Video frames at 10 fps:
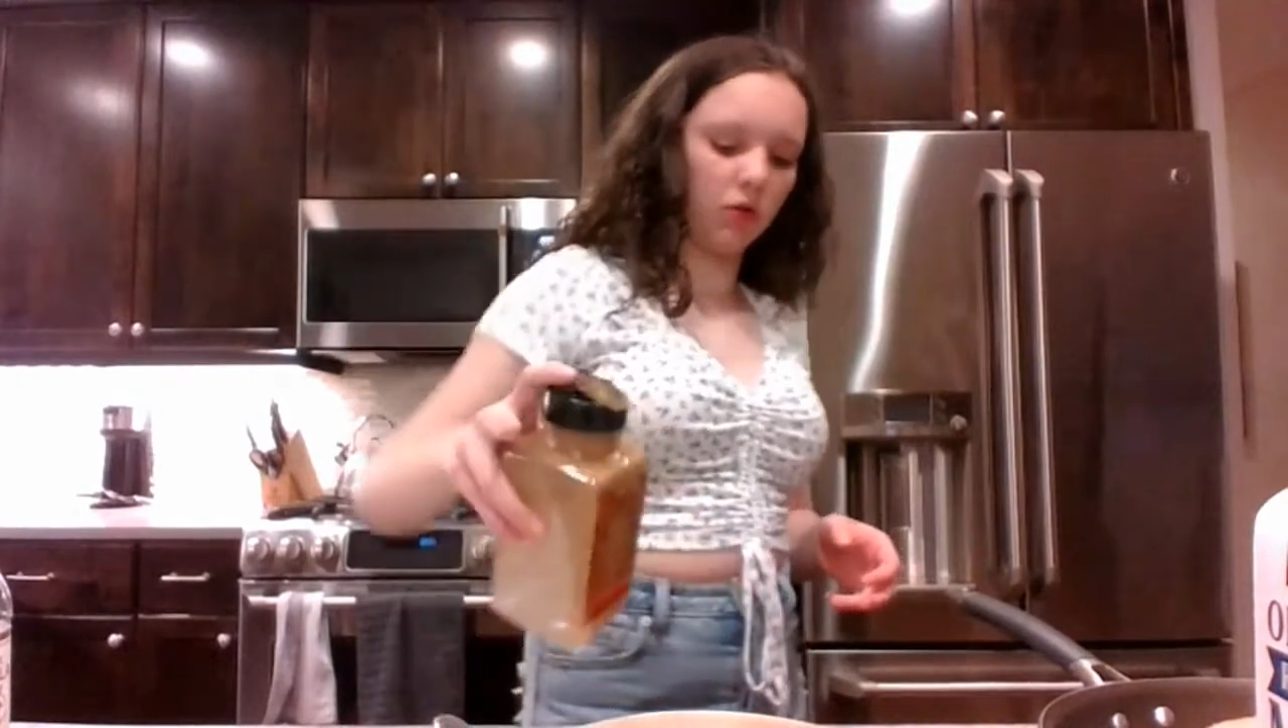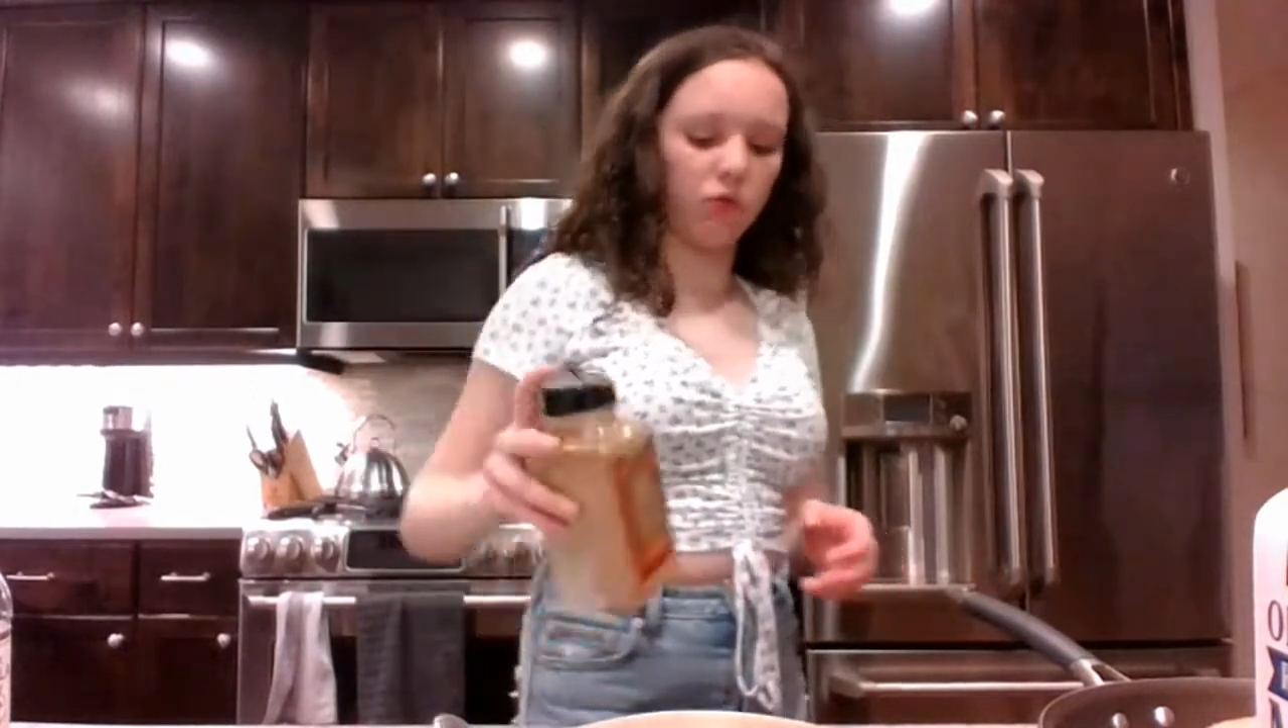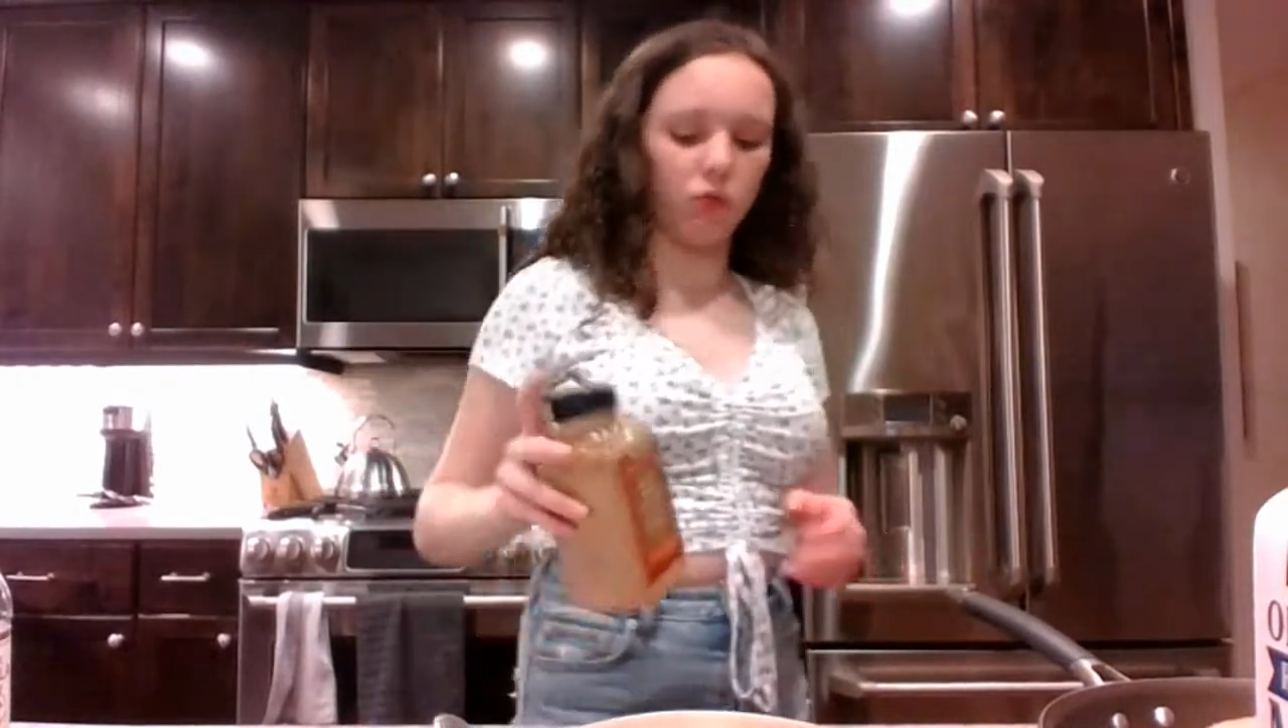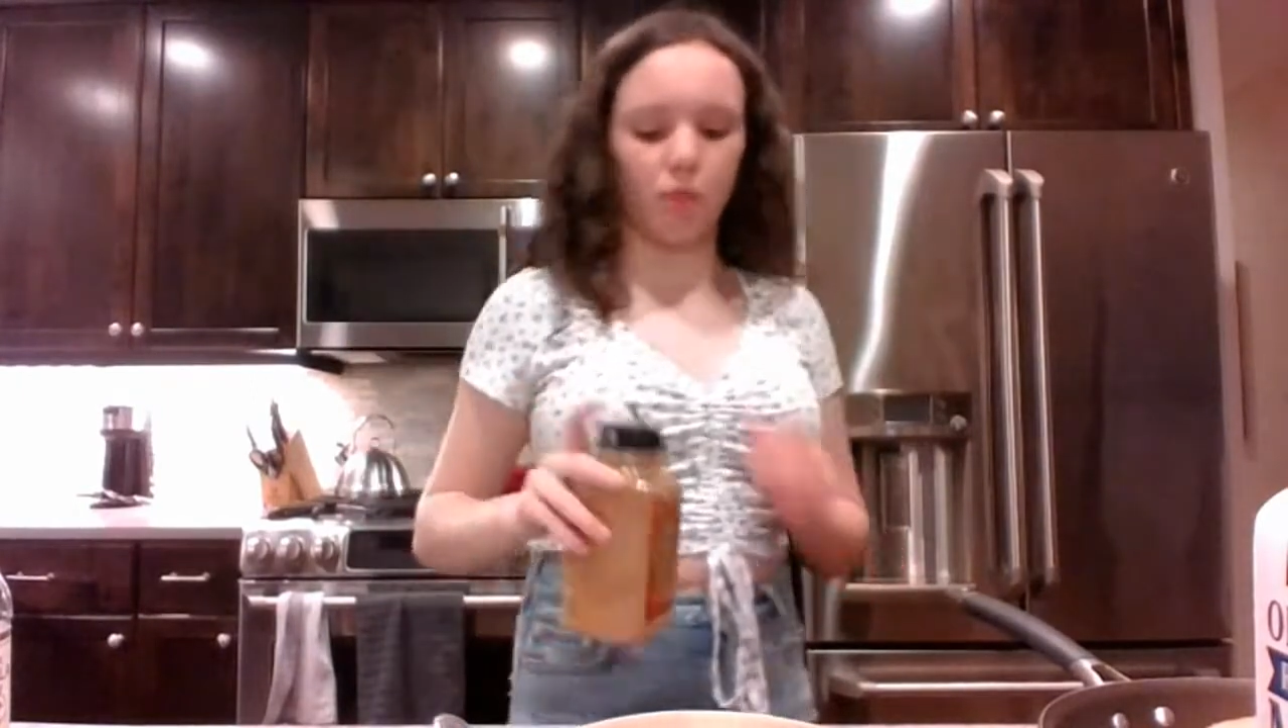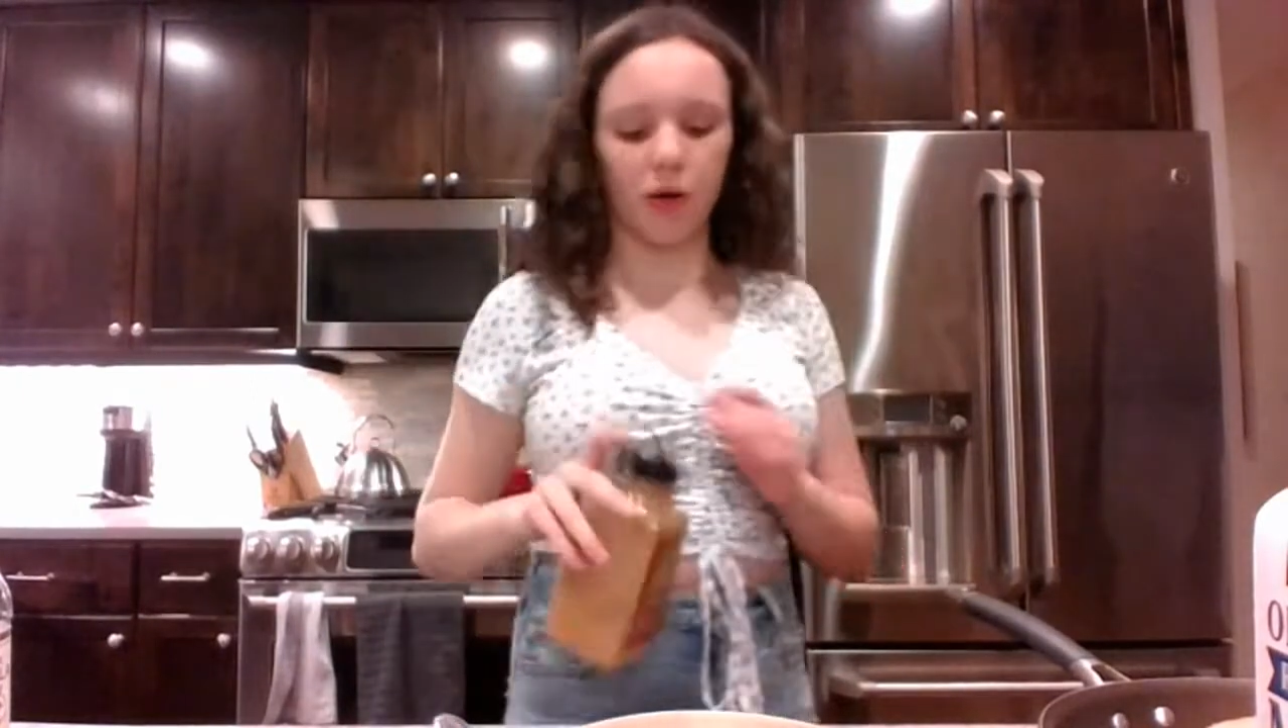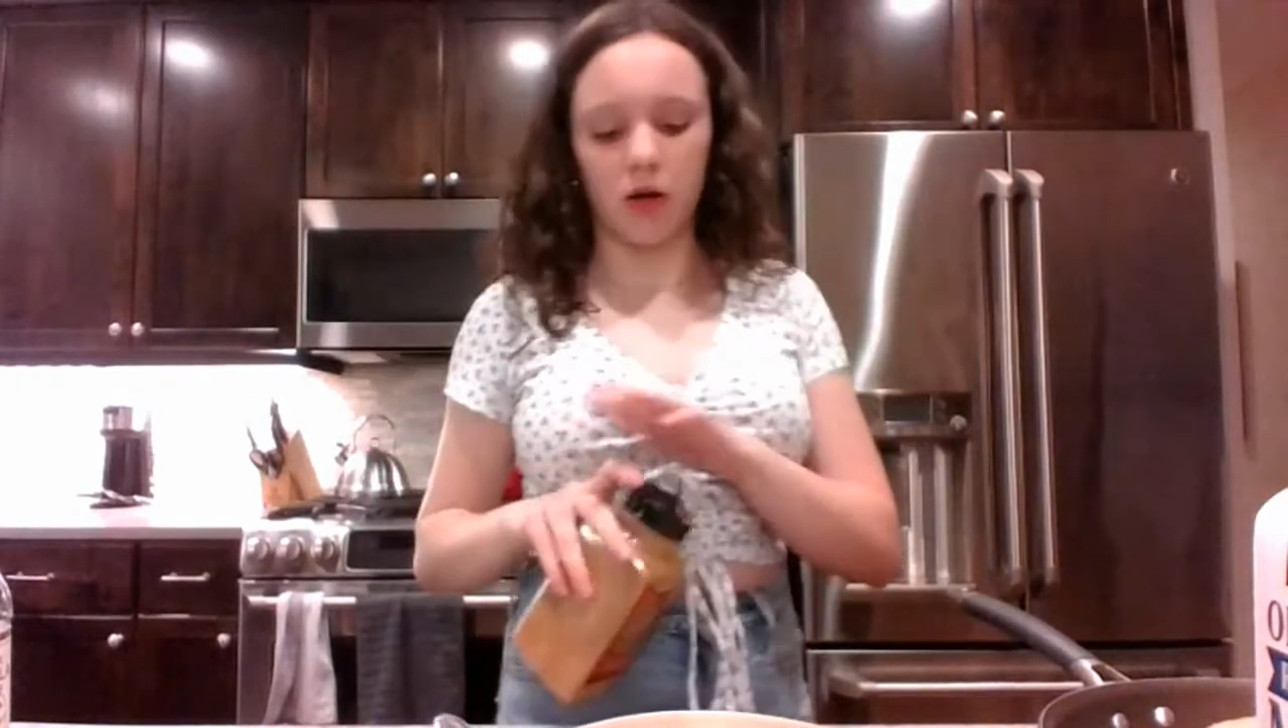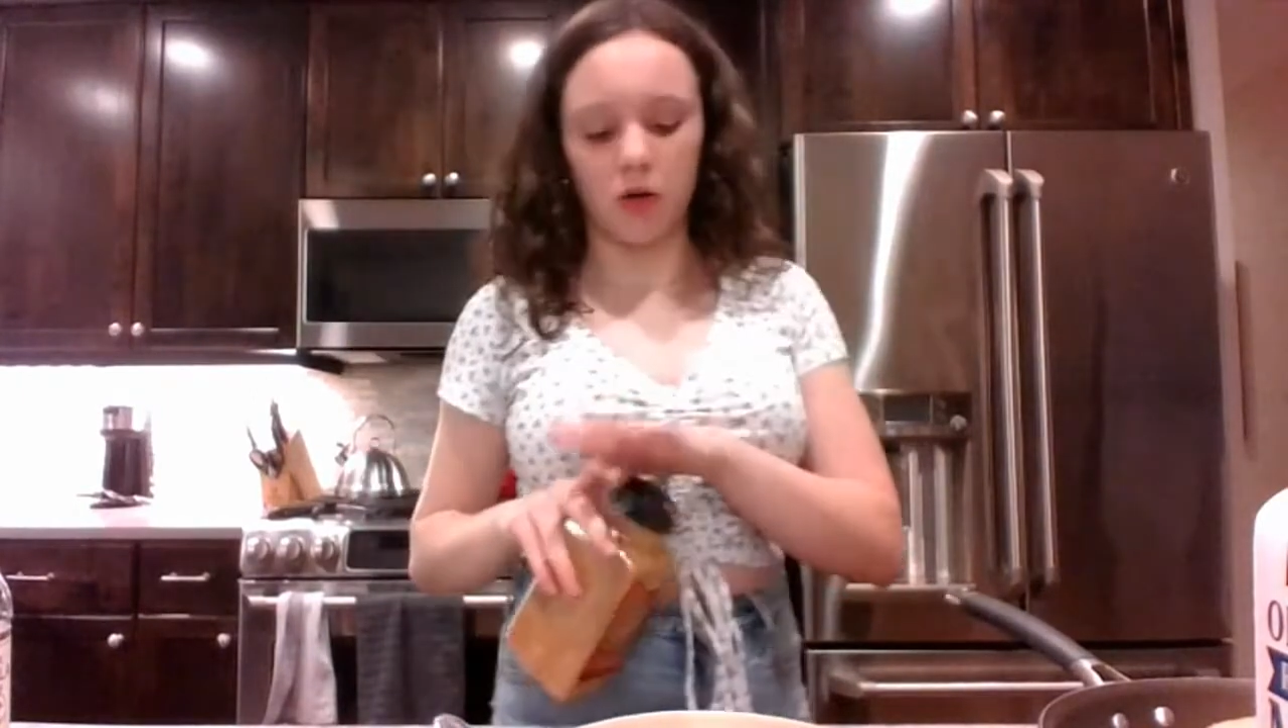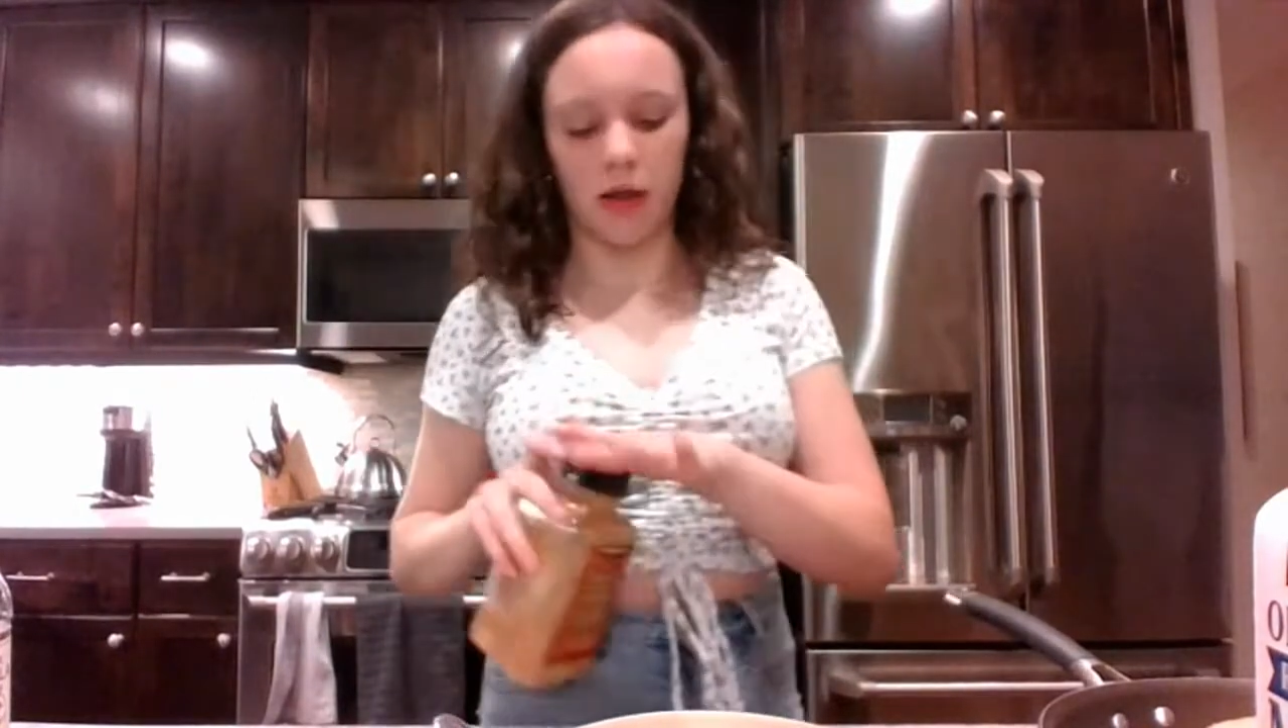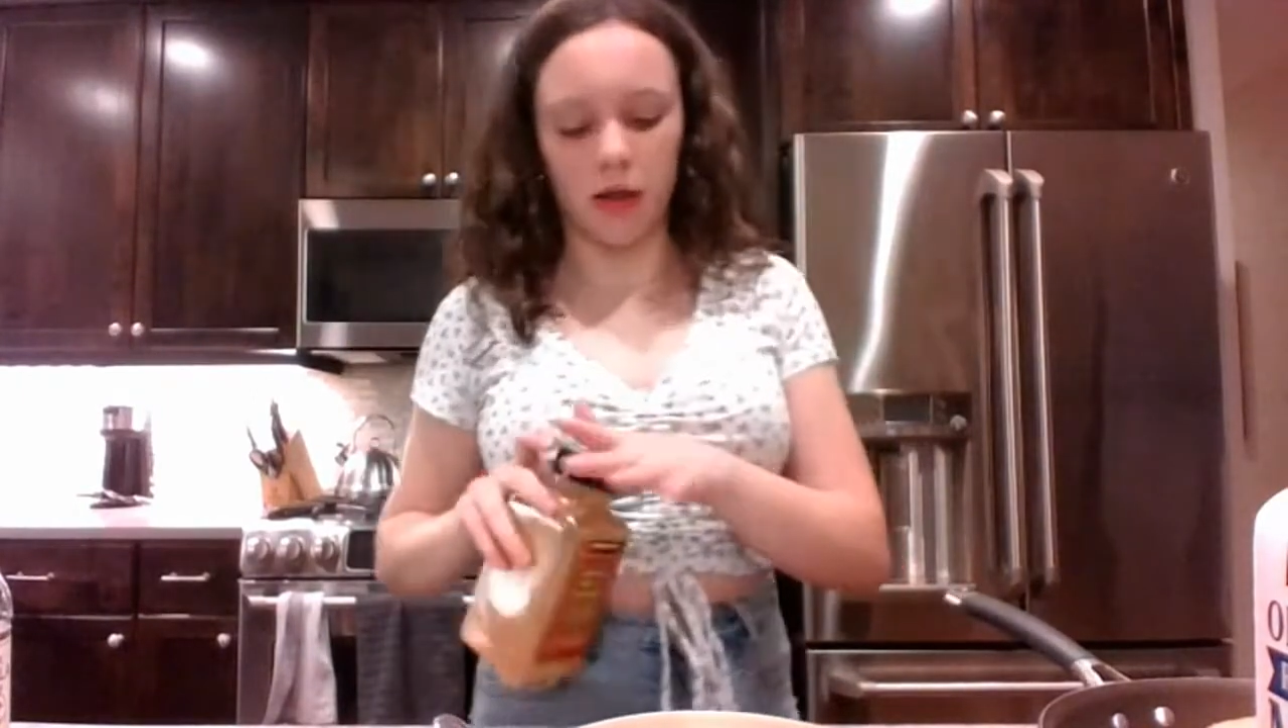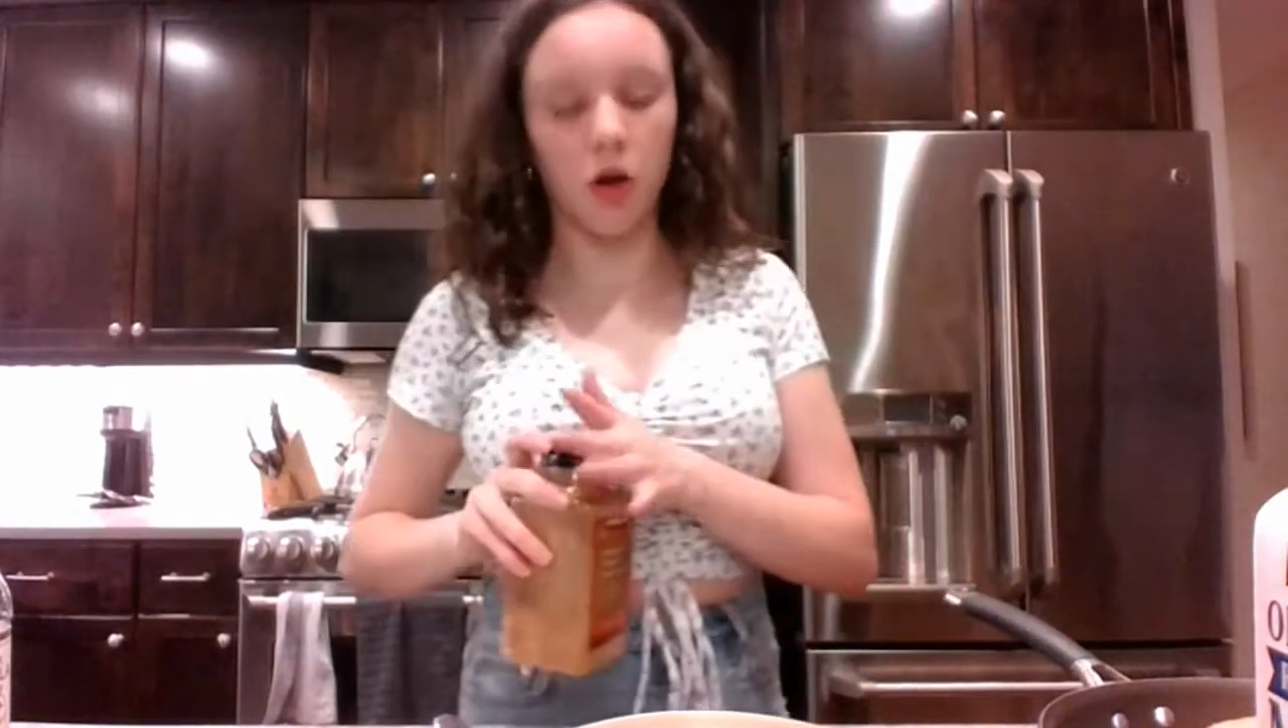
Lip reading: sprinkling,